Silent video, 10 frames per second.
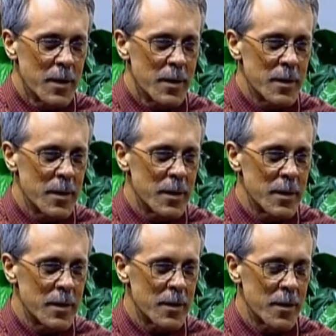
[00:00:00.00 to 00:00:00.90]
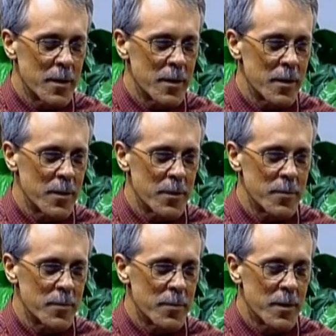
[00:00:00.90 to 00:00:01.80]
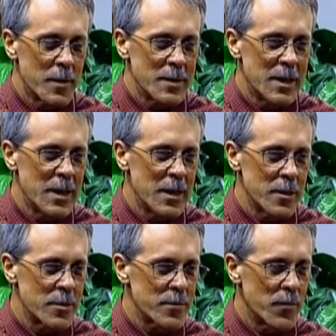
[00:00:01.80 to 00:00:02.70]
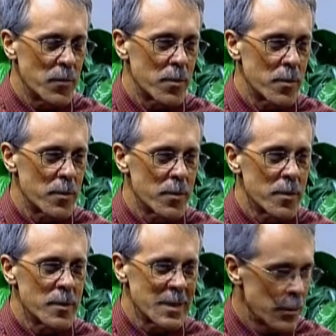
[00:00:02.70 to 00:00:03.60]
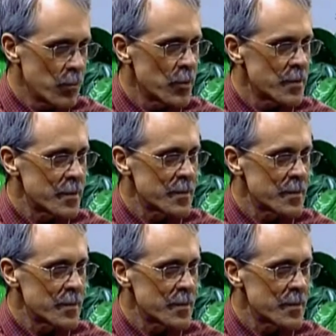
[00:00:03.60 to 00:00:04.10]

The T is for temperance.